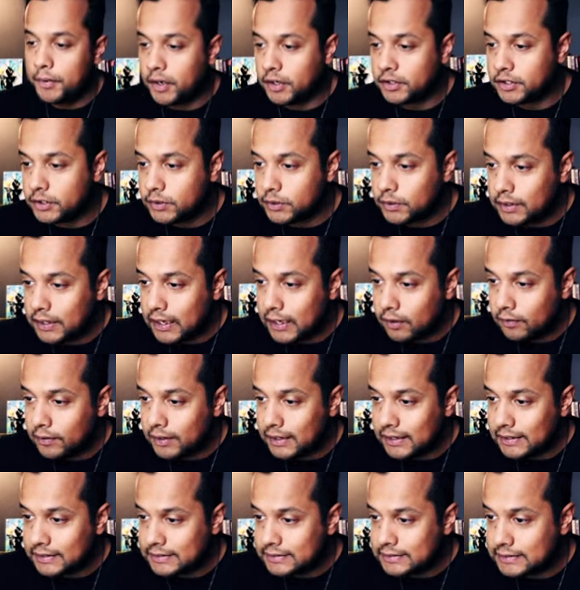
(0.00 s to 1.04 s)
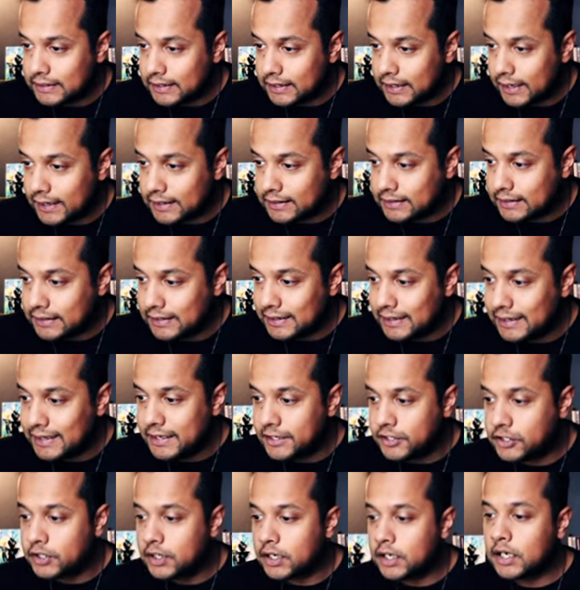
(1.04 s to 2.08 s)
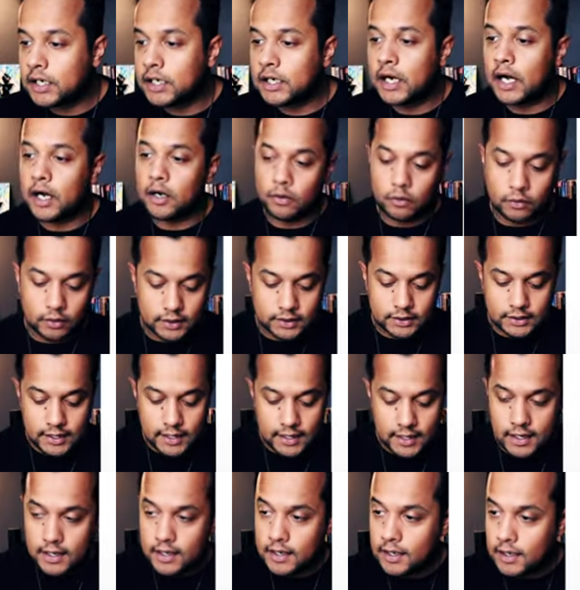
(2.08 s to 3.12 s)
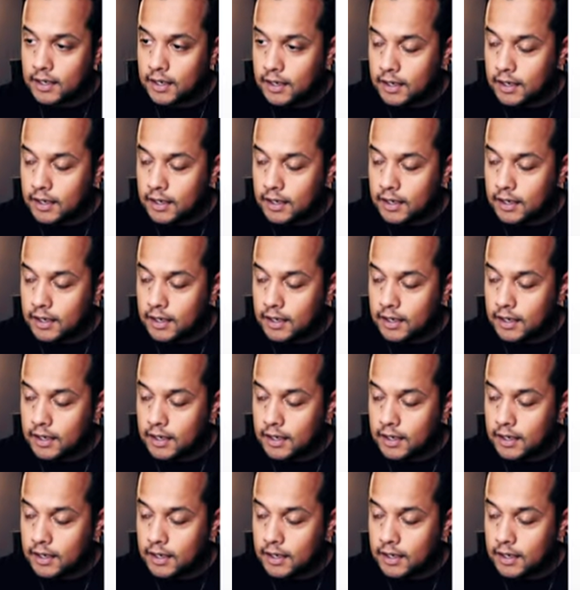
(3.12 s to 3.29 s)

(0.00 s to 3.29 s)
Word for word: we're going to do now is select each category here.